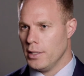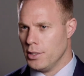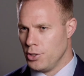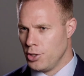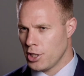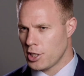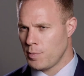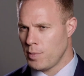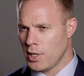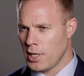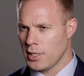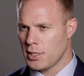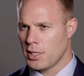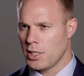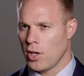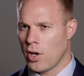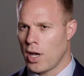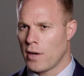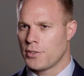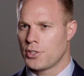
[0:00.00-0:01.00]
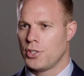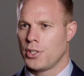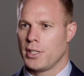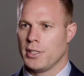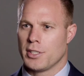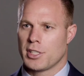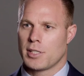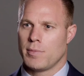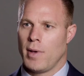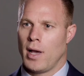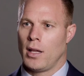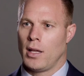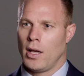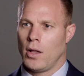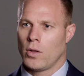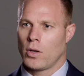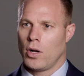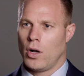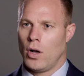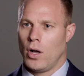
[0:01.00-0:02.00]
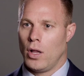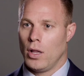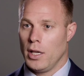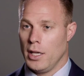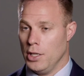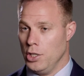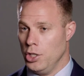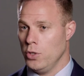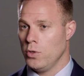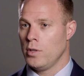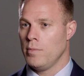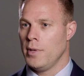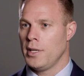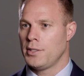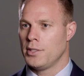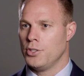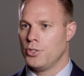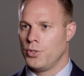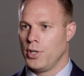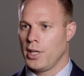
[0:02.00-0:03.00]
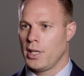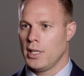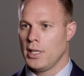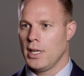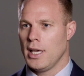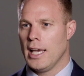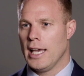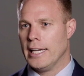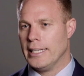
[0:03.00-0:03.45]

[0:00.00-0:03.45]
Just because the officer can smell alcohol and you admit to drinking